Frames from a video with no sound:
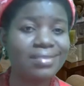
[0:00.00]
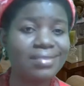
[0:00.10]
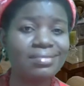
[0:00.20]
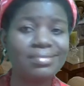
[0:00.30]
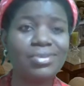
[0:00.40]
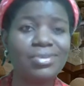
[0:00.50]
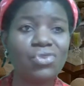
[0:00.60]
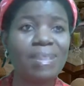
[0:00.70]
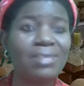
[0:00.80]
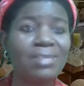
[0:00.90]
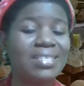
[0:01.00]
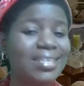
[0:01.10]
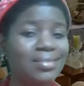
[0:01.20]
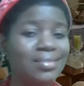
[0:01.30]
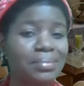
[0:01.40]
Yoruba will say,
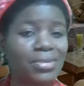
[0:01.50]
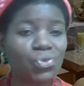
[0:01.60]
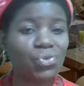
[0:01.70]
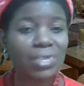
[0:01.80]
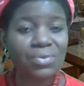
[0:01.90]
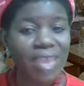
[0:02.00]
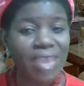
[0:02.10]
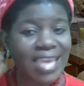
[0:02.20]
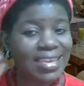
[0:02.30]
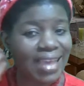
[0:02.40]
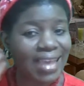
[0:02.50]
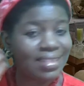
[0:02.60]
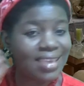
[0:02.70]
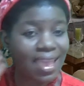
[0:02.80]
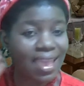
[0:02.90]
speak to him where he can
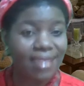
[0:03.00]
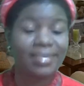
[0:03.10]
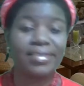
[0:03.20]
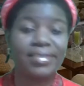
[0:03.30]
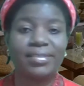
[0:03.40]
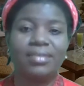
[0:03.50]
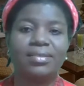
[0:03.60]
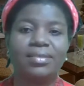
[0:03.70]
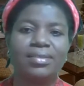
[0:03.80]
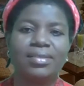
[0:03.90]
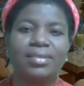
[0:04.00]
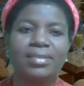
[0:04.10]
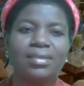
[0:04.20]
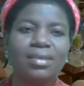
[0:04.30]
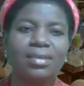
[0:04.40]
hear.
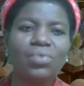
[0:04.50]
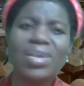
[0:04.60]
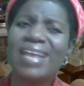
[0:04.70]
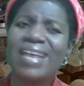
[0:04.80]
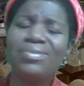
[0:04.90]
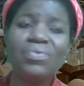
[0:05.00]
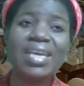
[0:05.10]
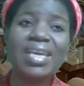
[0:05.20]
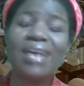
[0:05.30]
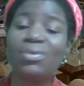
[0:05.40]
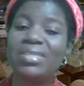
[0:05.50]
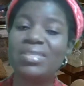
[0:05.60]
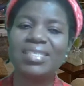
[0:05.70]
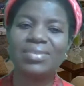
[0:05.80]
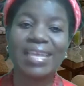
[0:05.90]
We can't
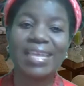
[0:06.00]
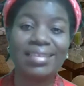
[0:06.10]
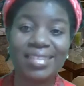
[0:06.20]
continue like this.